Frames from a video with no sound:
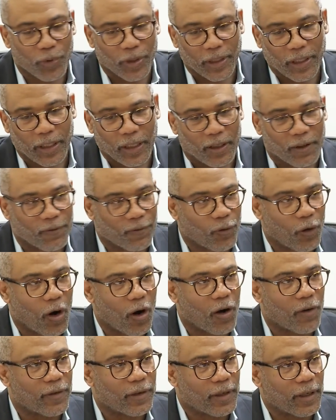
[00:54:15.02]
or get
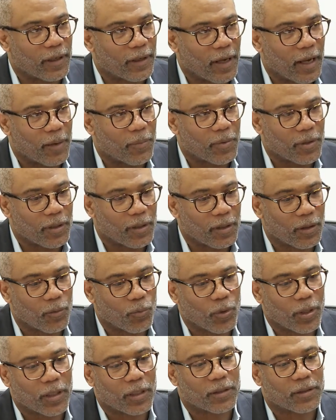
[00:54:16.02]
involved in their neighborhood,
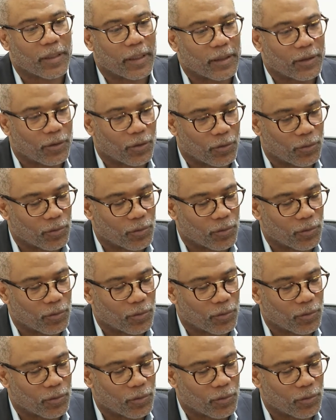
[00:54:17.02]
what could they do?